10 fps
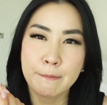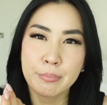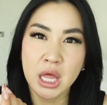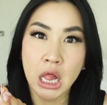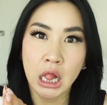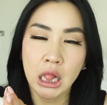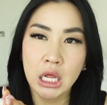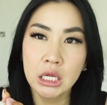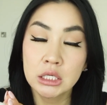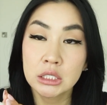pill.
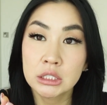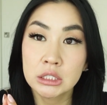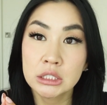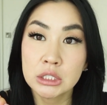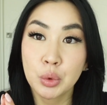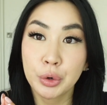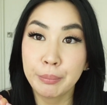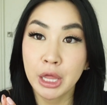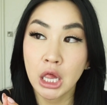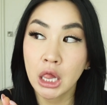Is the word
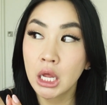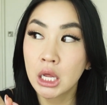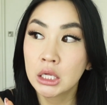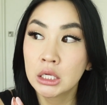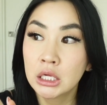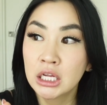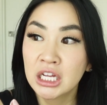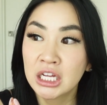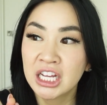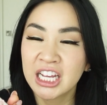pill?
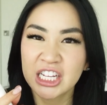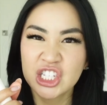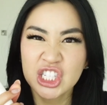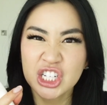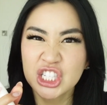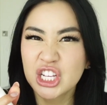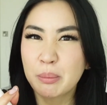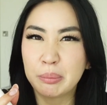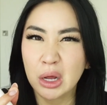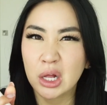It just starts to
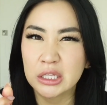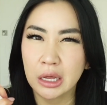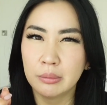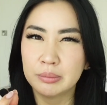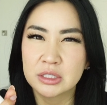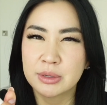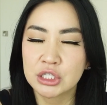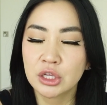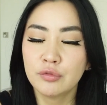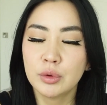ball up,
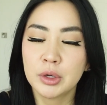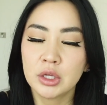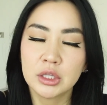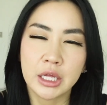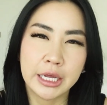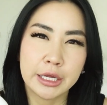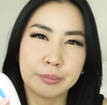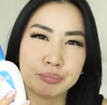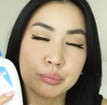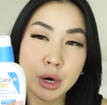especially if you put like
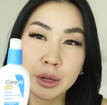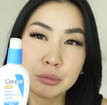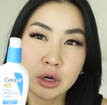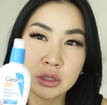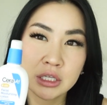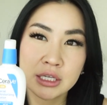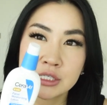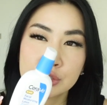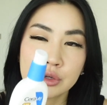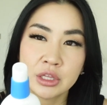primer on
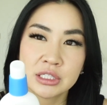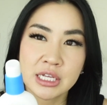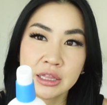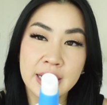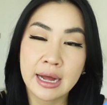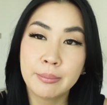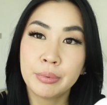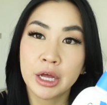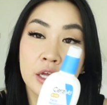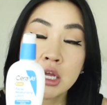this or things like that.
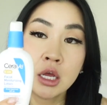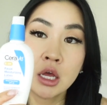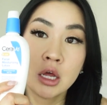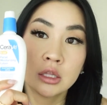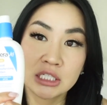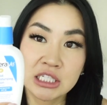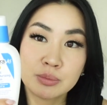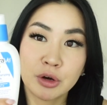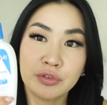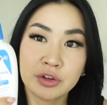But this is
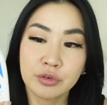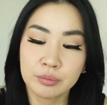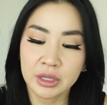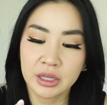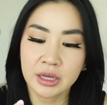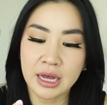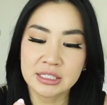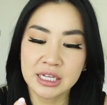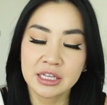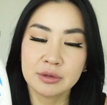perfect for me,
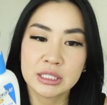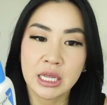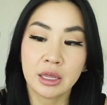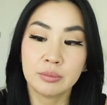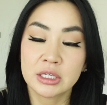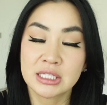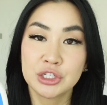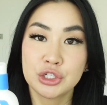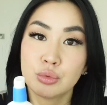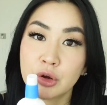as I keep saying, because
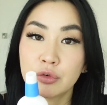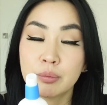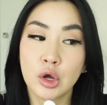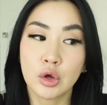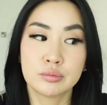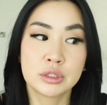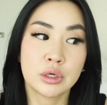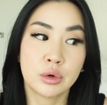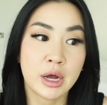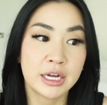I do work from home.
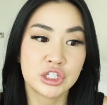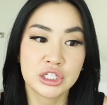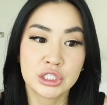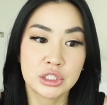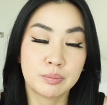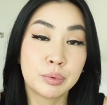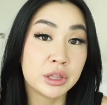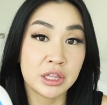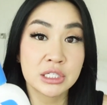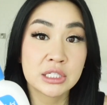So I just
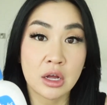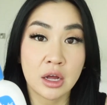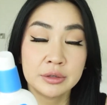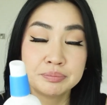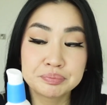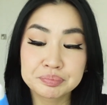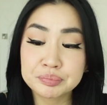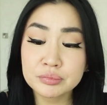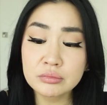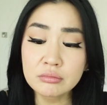put this on
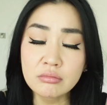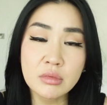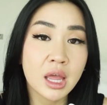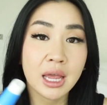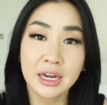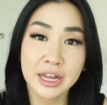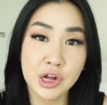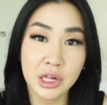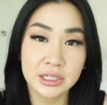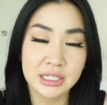and I
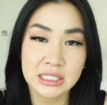call it a